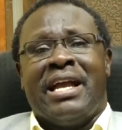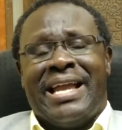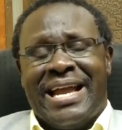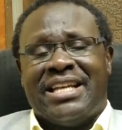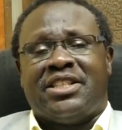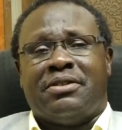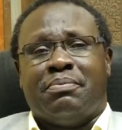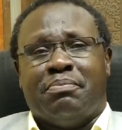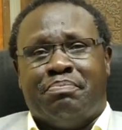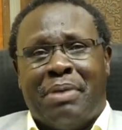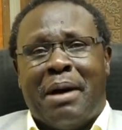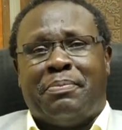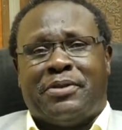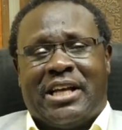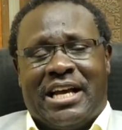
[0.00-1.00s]
get
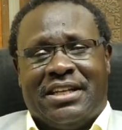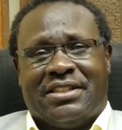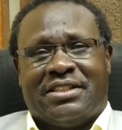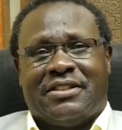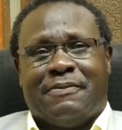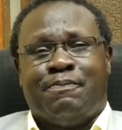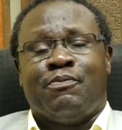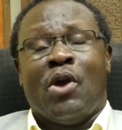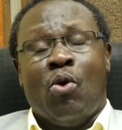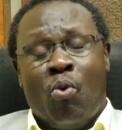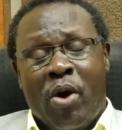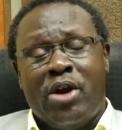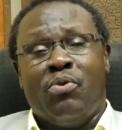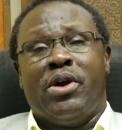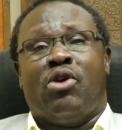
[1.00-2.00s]
baptized,
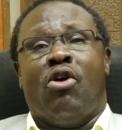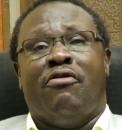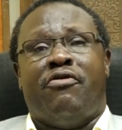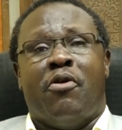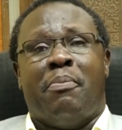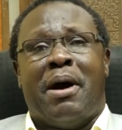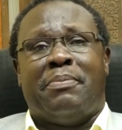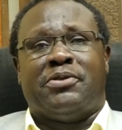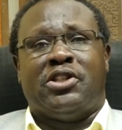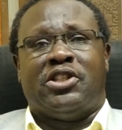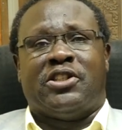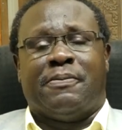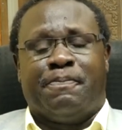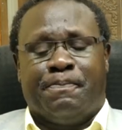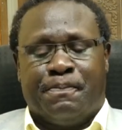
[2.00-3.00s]
when we go for
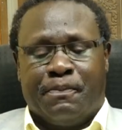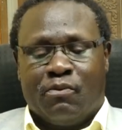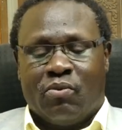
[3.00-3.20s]
baptism